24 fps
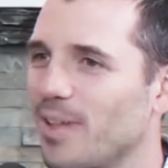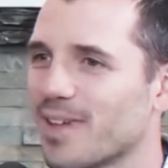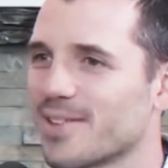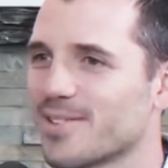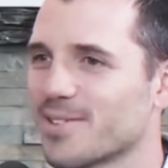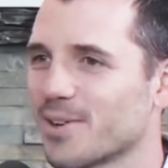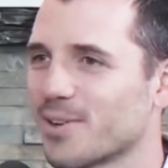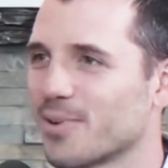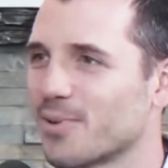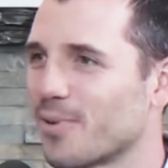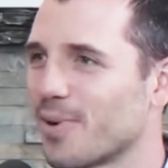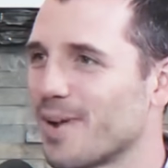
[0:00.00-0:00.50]
Well, that's
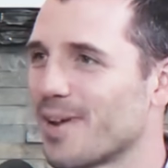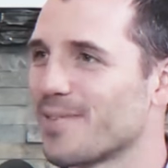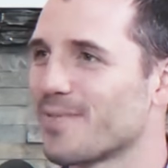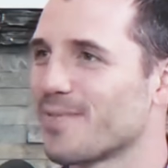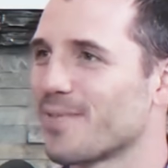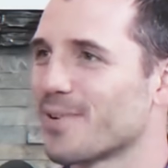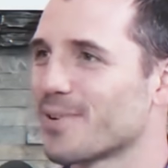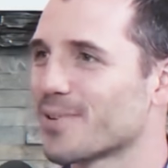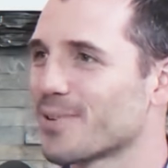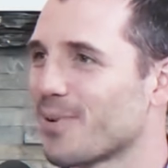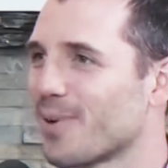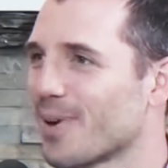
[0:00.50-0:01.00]
a great
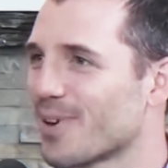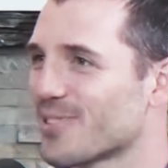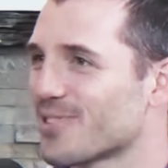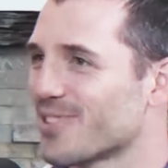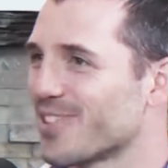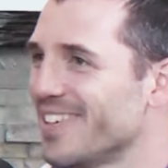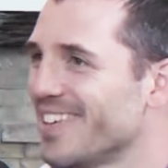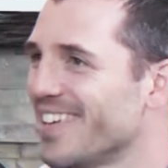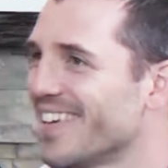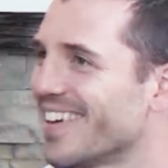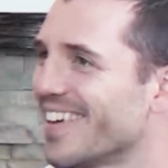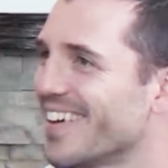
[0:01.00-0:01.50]
first
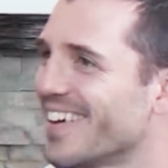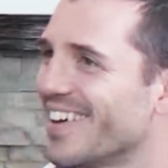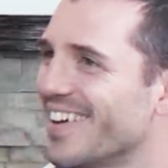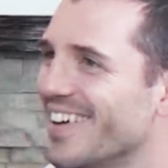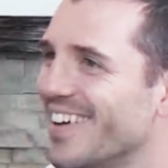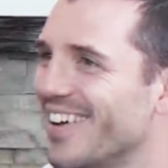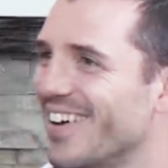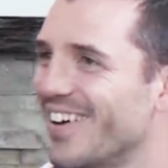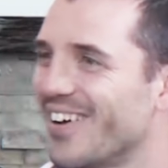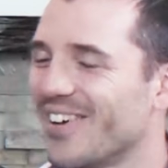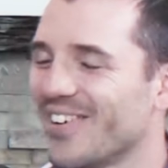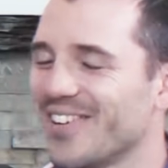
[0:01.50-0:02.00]
question.
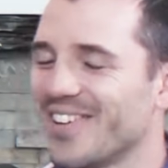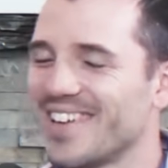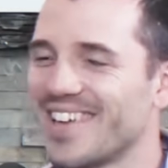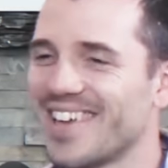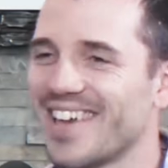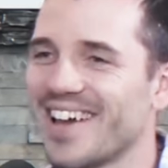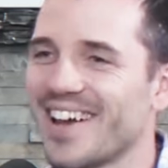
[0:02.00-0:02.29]
Holy